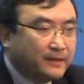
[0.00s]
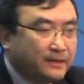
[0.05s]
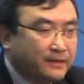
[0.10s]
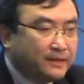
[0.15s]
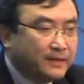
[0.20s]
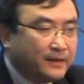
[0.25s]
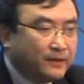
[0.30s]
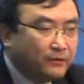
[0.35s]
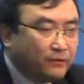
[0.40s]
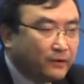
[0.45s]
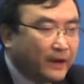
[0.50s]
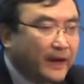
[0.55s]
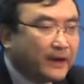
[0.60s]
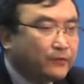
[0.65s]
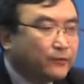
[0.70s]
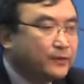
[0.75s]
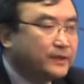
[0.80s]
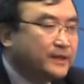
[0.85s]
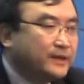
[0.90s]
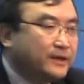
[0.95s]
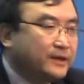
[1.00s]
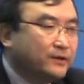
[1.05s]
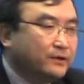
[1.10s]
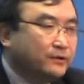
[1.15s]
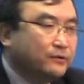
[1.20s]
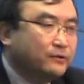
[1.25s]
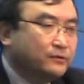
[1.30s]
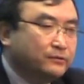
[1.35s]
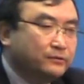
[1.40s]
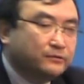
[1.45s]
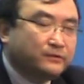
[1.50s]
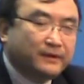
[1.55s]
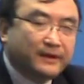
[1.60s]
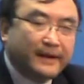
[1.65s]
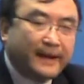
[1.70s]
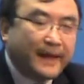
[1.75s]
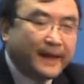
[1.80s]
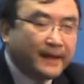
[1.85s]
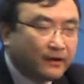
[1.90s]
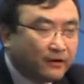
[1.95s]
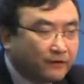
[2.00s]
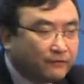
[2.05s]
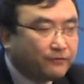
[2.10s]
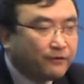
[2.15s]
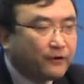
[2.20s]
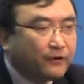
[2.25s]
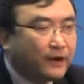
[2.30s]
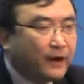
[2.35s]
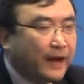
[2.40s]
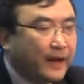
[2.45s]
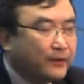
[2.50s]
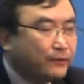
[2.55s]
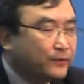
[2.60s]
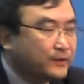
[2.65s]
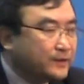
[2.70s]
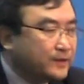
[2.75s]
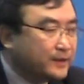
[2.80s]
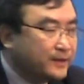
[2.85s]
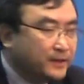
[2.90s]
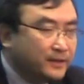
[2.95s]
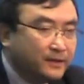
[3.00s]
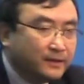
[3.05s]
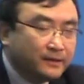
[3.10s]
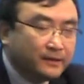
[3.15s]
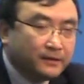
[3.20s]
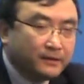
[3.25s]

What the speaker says: no equity or lack of equity,